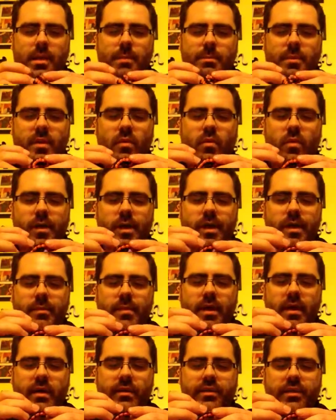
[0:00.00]
be worried
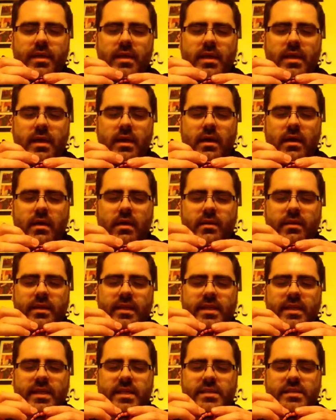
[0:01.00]
about the
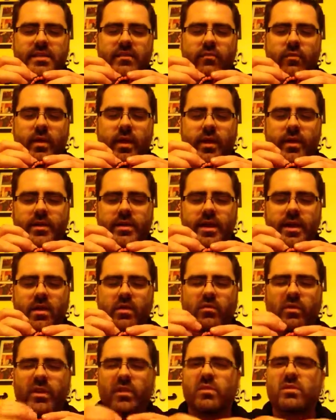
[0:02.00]
adhesive wearing
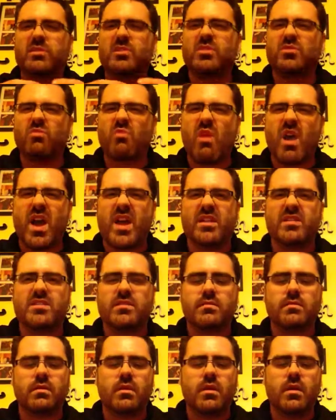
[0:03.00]
down, like with sweat
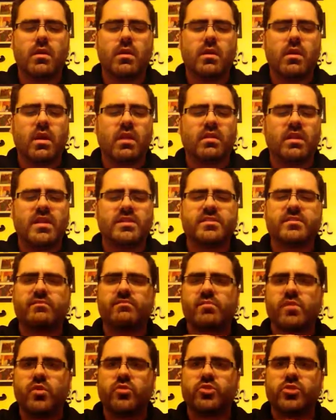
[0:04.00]
and lots of
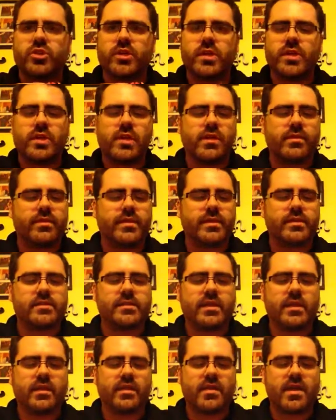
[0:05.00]
motion and things
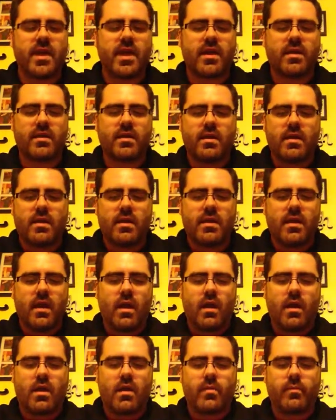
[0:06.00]
like that.
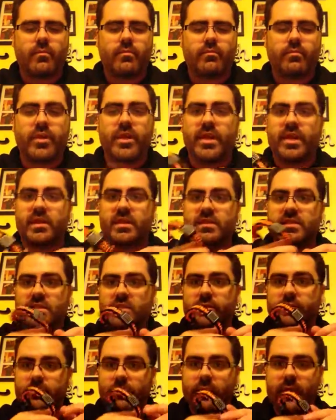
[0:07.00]
But again, this is
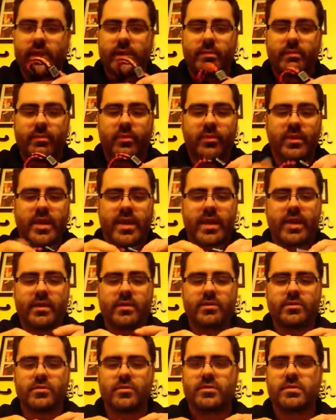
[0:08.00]
a Lootcrate
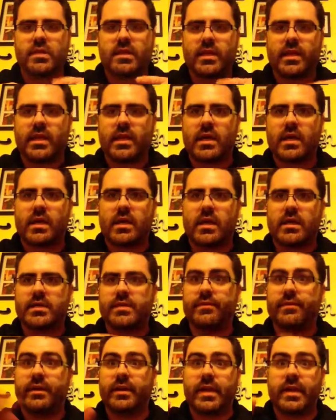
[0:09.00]
brand, so it's not like a
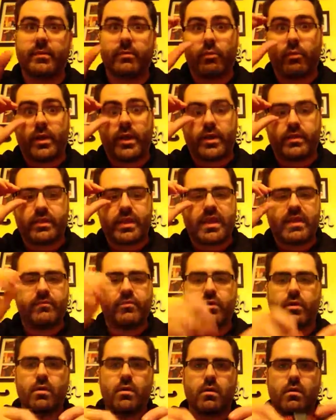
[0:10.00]
different kind of brand. They have
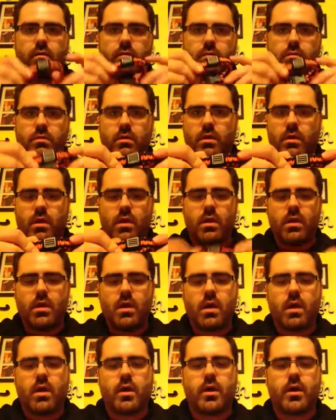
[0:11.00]
their own
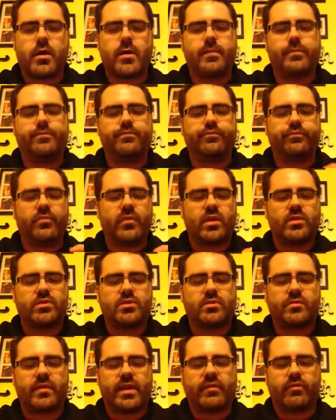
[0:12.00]

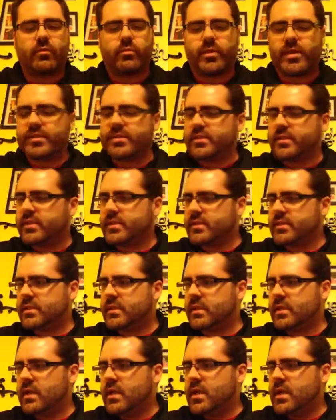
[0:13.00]
survival bracelet.